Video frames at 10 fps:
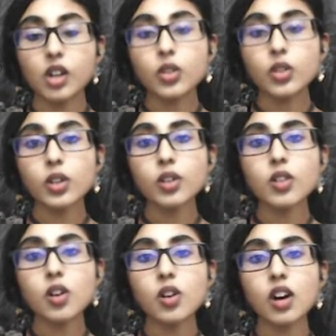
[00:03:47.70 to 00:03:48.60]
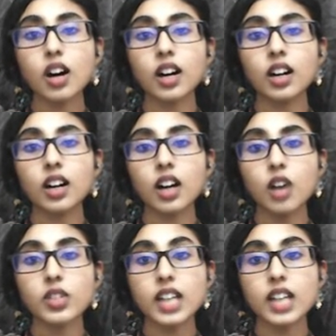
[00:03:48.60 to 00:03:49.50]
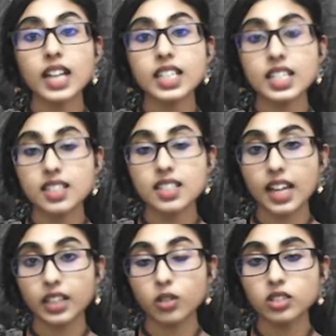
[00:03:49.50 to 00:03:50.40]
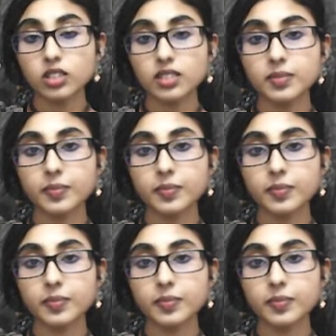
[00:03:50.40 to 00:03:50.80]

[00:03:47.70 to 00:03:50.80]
Do you know how DID is diagnosed?